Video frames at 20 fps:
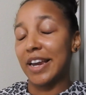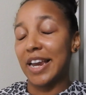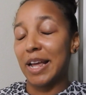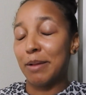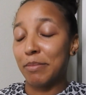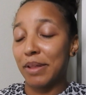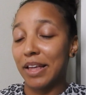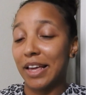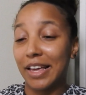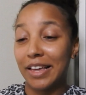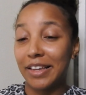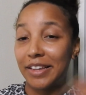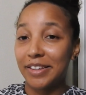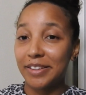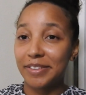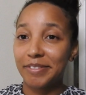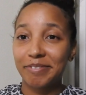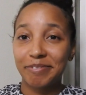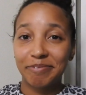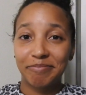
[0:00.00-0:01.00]
And I'm
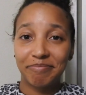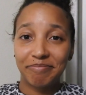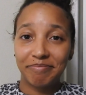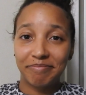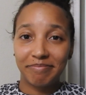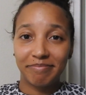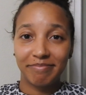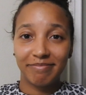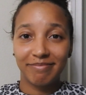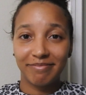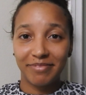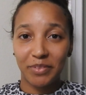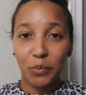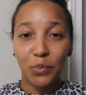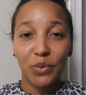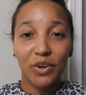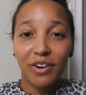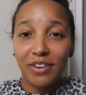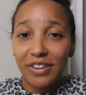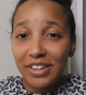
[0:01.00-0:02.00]
like,
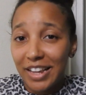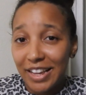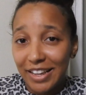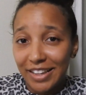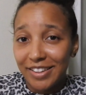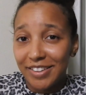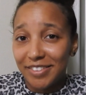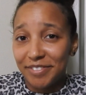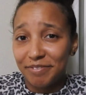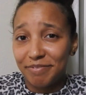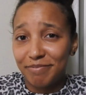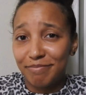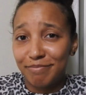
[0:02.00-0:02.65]
we're all like,